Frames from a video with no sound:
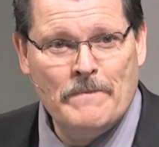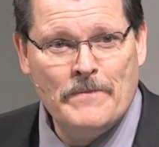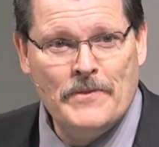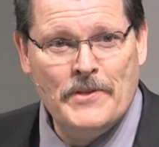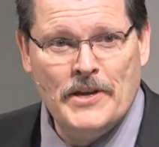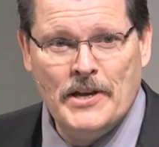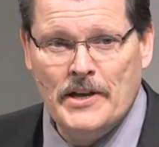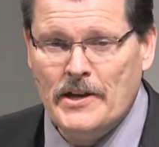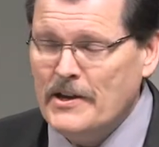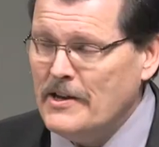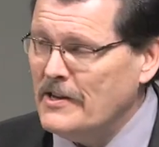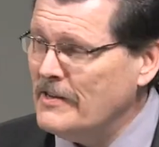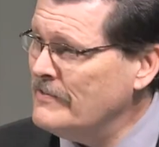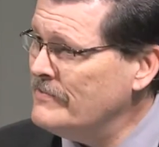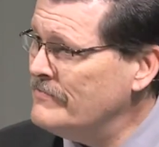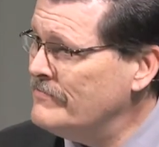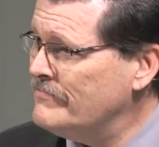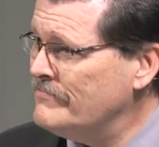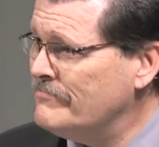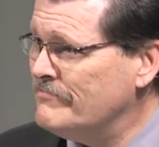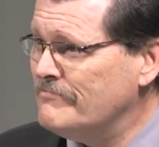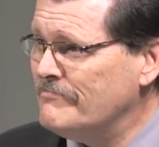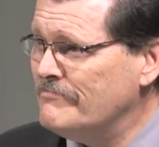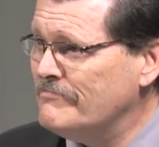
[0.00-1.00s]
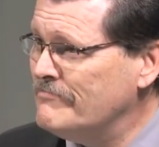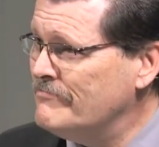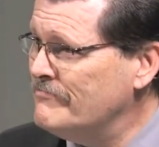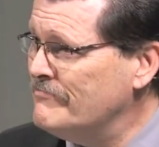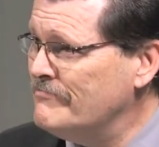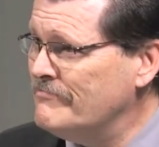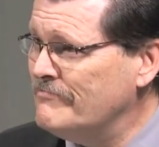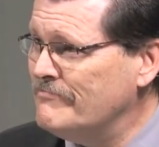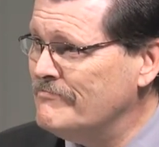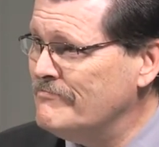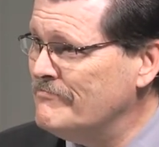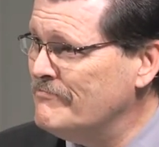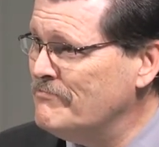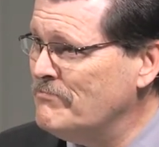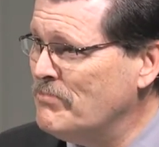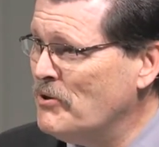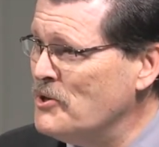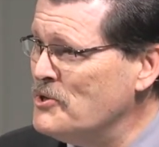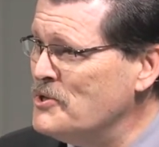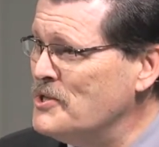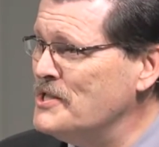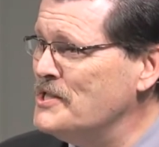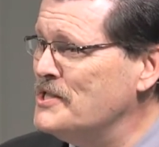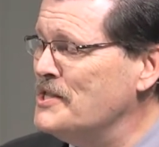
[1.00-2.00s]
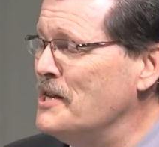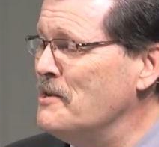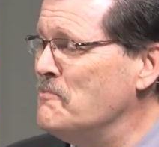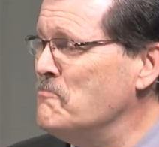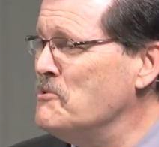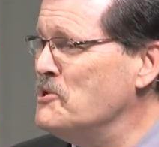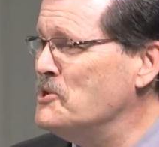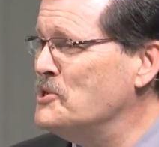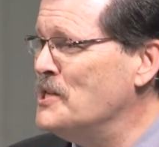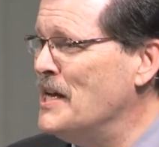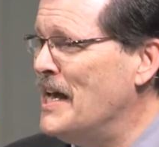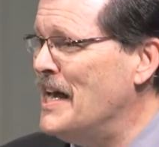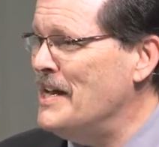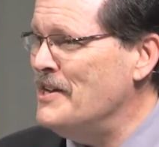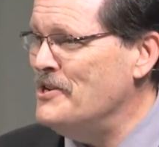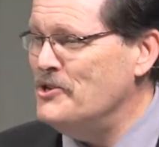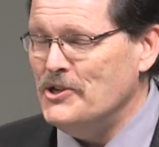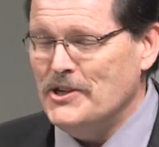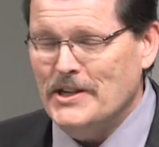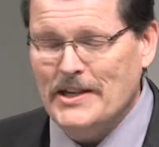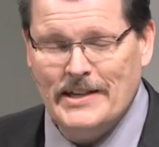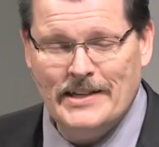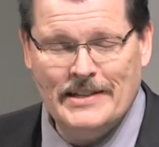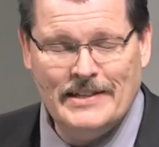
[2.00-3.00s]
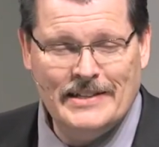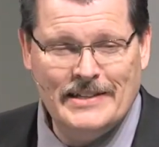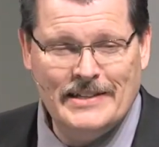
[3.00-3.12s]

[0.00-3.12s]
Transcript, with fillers: the person sitting beside you.